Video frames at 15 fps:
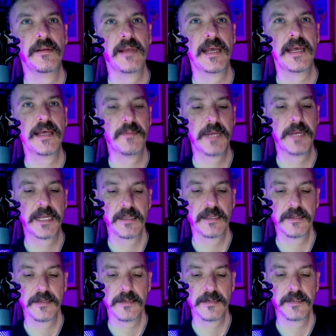ad back
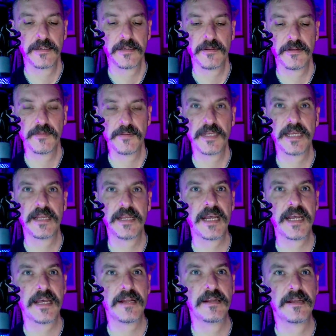here. Kill Them Dead
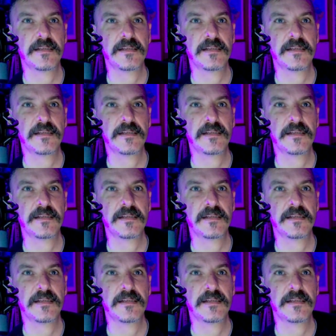ad.